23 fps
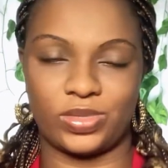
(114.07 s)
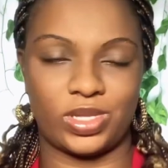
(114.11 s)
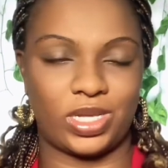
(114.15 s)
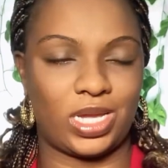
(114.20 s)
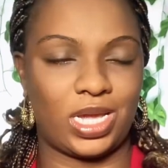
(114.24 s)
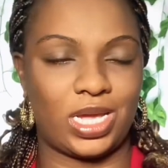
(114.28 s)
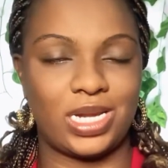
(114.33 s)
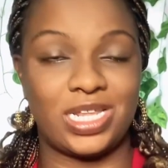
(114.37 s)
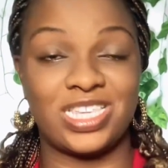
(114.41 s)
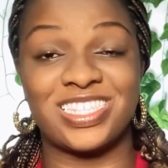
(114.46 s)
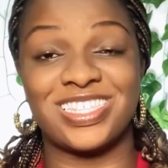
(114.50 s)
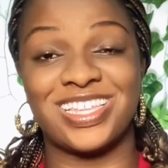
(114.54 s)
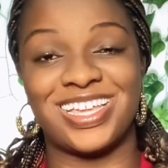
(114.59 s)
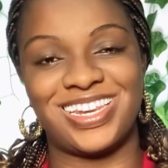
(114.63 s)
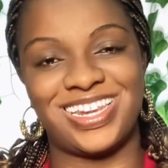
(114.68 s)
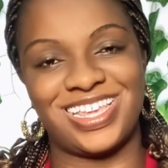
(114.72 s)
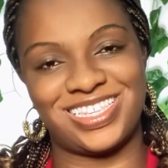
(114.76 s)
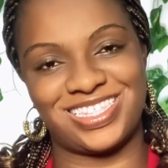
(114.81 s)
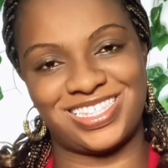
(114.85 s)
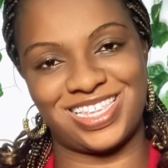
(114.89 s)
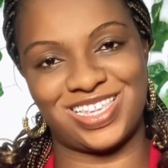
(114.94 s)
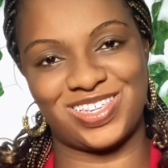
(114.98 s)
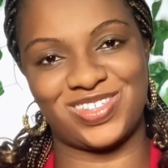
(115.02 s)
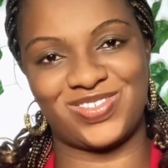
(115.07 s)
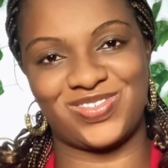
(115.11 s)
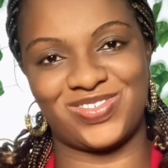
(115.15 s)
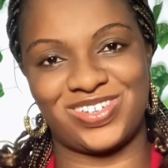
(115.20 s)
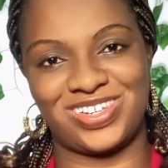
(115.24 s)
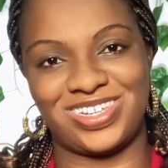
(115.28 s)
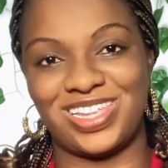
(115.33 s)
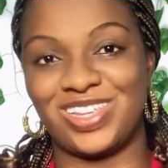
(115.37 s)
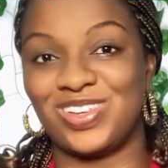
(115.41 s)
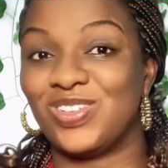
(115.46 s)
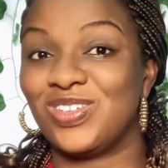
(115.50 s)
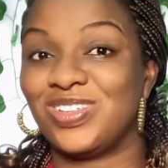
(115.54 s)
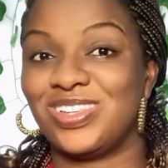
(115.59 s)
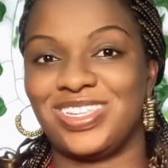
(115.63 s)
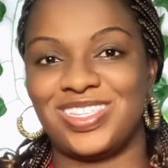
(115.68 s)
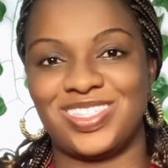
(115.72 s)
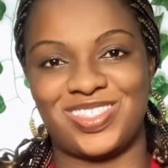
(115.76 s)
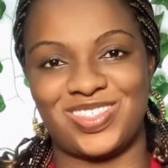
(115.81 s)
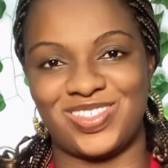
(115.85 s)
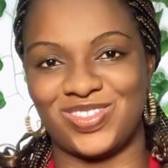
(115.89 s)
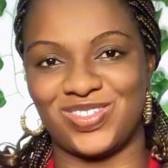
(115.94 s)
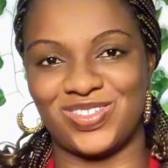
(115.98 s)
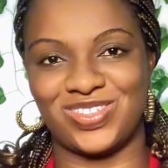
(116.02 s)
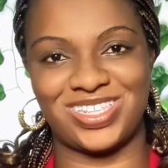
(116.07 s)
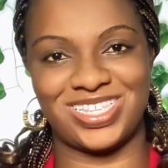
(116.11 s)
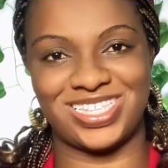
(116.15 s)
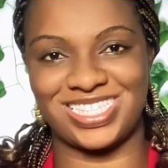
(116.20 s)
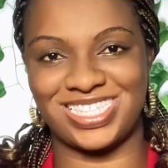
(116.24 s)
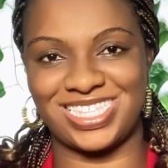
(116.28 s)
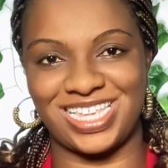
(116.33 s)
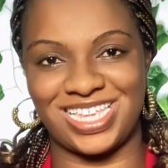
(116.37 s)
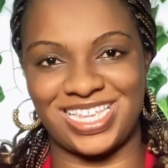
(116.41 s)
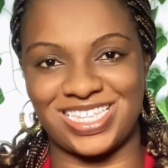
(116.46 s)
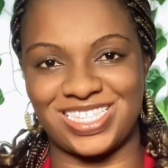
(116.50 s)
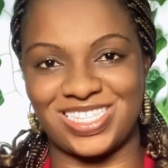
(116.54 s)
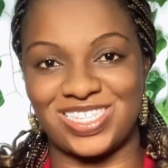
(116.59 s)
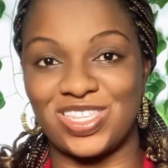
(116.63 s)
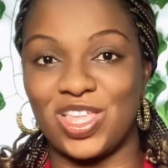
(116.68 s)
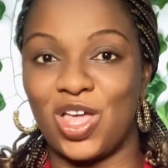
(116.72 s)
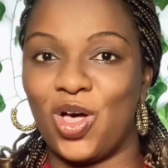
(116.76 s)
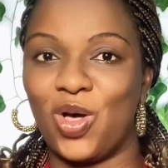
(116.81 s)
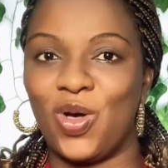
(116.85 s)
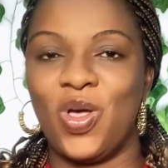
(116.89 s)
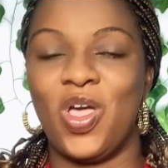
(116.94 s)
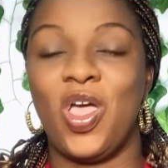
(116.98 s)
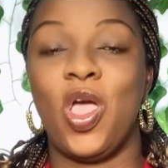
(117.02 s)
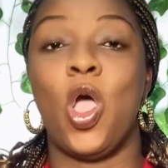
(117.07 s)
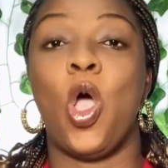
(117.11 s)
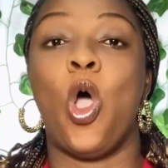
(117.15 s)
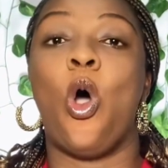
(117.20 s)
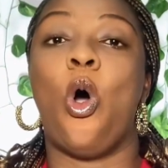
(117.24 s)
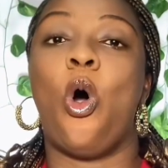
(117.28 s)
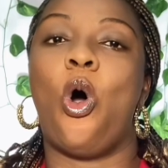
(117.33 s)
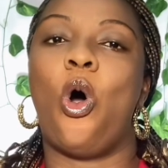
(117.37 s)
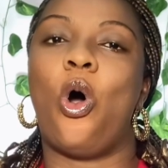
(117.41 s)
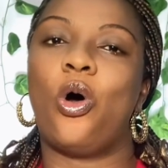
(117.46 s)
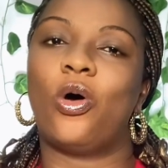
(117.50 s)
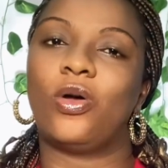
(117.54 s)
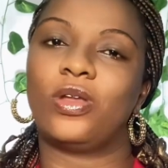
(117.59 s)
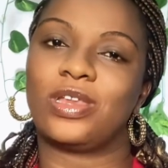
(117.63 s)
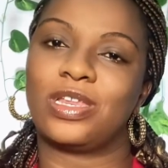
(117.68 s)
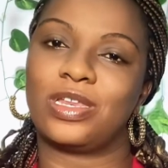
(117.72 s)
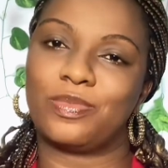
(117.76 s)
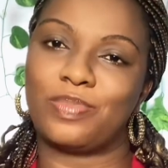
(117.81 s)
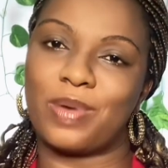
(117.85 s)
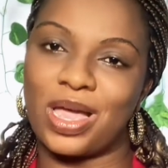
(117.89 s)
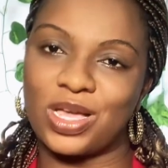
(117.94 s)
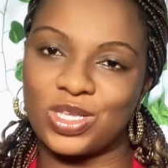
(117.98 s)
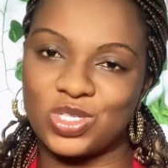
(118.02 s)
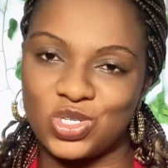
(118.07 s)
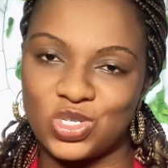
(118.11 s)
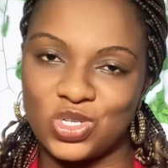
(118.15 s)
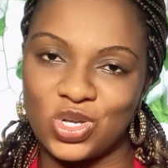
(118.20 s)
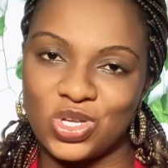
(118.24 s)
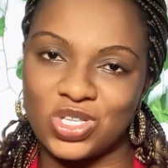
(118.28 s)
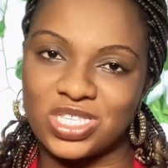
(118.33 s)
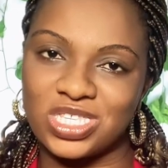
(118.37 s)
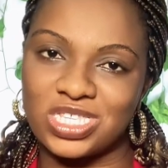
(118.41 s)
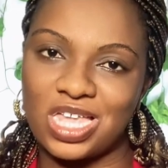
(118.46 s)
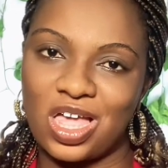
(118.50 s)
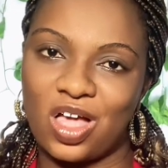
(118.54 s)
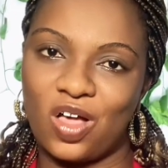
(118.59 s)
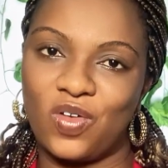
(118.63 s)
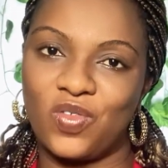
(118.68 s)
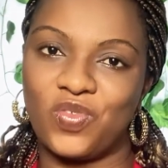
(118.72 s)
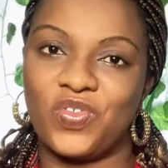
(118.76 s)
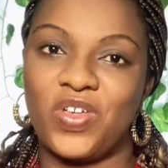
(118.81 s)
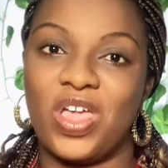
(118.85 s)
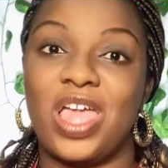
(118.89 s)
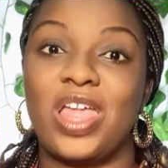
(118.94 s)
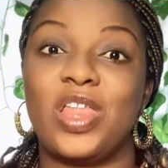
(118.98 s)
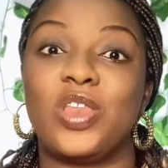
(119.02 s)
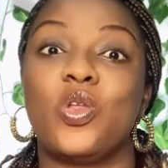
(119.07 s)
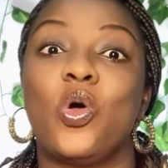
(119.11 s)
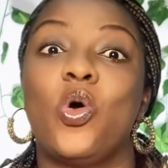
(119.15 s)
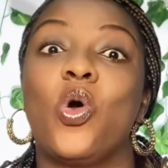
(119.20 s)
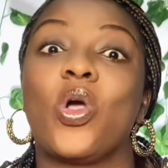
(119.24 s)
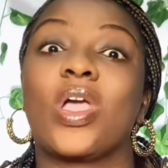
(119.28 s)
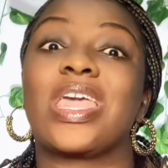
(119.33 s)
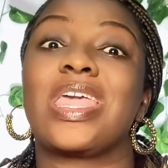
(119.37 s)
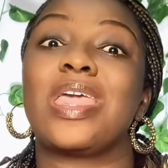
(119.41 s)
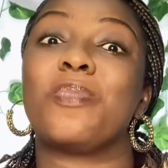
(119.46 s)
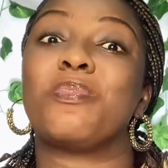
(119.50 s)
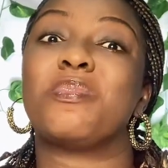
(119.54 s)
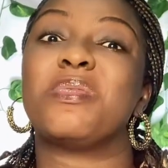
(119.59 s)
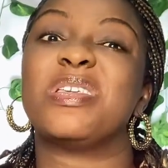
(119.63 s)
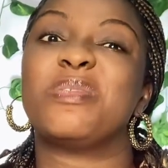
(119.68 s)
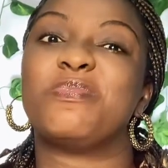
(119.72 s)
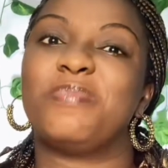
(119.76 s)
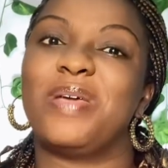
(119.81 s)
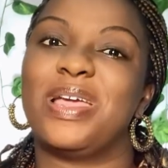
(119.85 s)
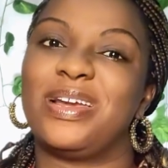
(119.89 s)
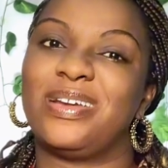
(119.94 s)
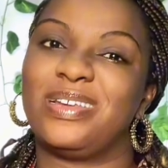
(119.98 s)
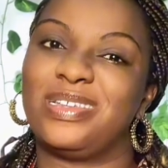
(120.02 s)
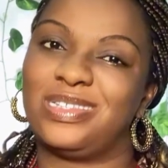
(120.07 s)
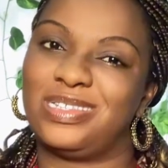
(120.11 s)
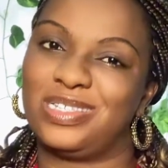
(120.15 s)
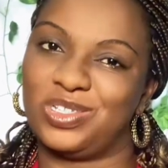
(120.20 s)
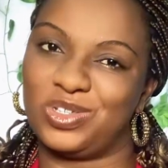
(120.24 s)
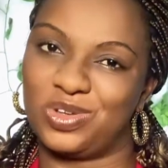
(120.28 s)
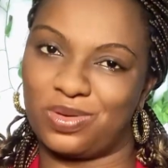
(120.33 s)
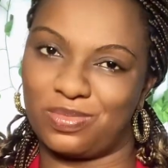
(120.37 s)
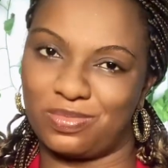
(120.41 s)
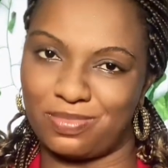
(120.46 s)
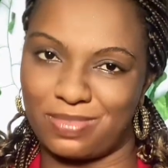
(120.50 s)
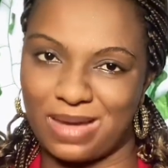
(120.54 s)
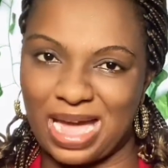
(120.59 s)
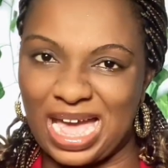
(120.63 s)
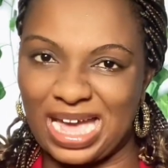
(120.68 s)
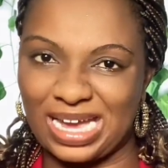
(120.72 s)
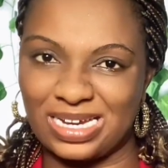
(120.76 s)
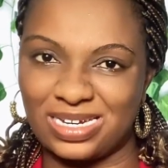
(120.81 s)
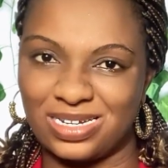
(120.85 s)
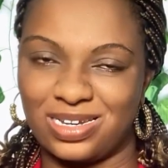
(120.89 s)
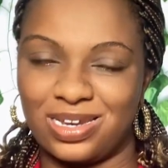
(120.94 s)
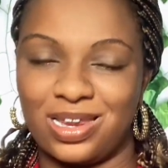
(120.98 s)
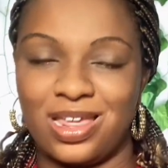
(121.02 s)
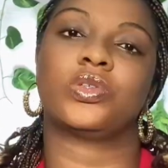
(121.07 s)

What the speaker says: It is not necessary. They don't need to know these things. So hold it back to yourself and keep it buried in your mind.